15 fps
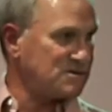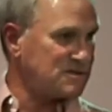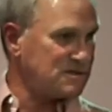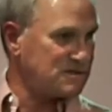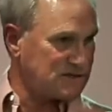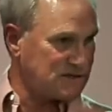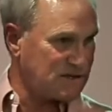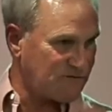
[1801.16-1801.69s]

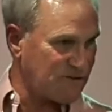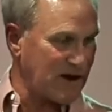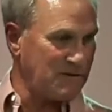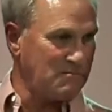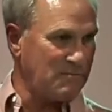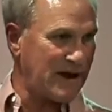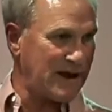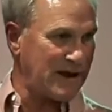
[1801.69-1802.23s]
defined
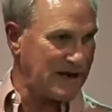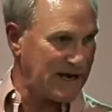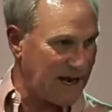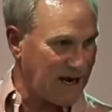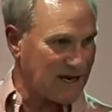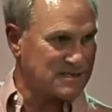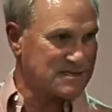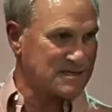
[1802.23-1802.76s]
by an
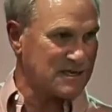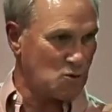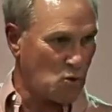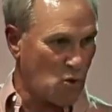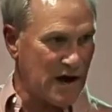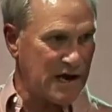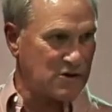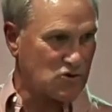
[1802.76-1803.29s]
X and
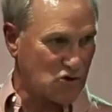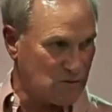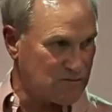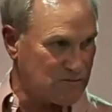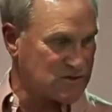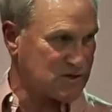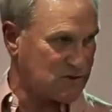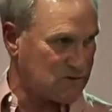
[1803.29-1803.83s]
Y chromosome.